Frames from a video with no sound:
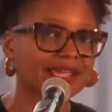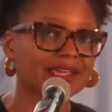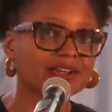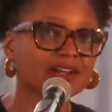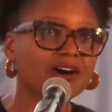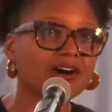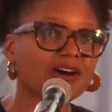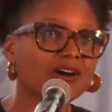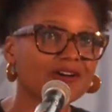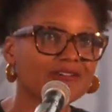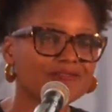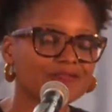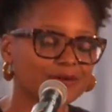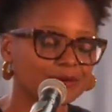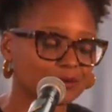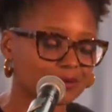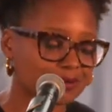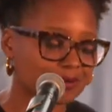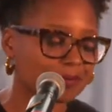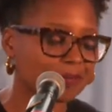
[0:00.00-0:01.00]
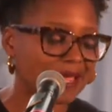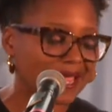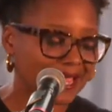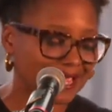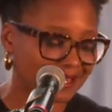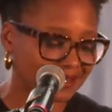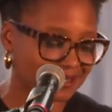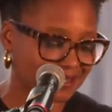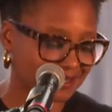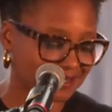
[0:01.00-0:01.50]
an awful
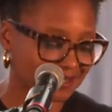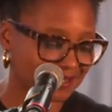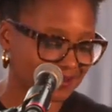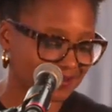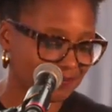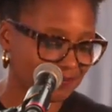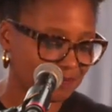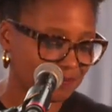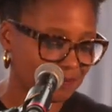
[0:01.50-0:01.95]
panic,